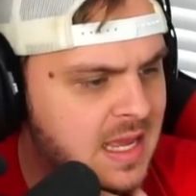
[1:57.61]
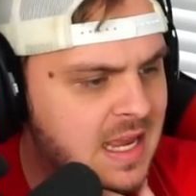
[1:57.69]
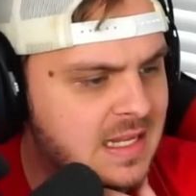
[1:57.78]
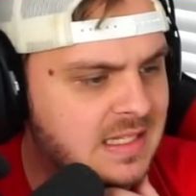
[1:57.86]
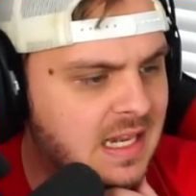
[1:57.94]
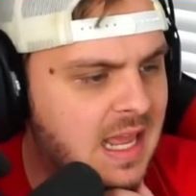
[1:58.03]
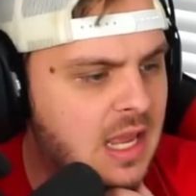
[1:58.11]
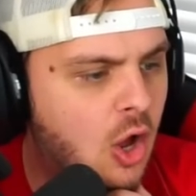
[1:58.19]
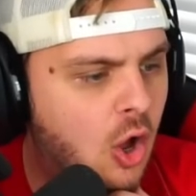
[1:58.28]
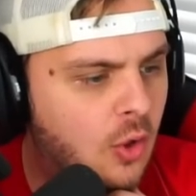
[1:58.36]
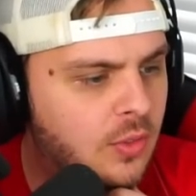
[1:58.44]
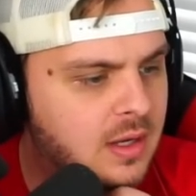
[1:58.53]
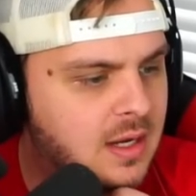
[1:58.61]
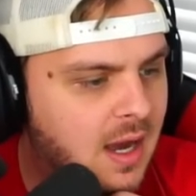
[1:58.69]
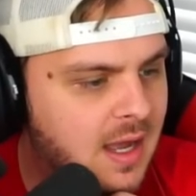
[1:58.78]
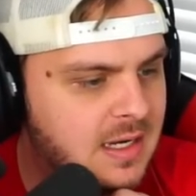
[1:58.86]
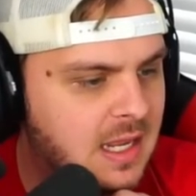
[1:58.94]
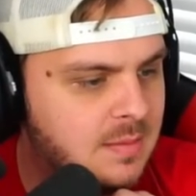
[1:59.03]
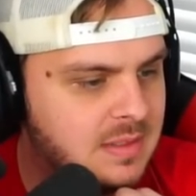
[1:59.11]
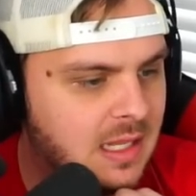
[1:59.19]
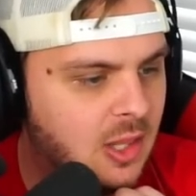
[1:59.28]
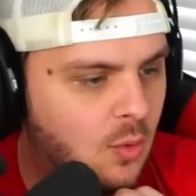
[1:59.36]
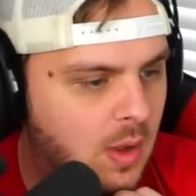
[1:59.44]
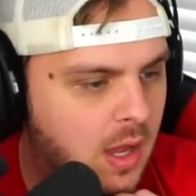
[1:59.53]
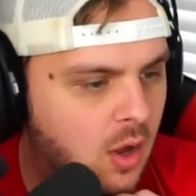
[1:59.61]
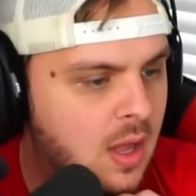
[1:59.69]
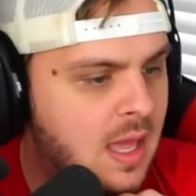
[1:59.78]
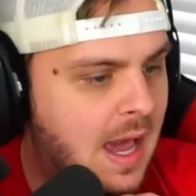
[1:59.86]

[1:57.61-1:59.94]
and today all the cod names. LOL.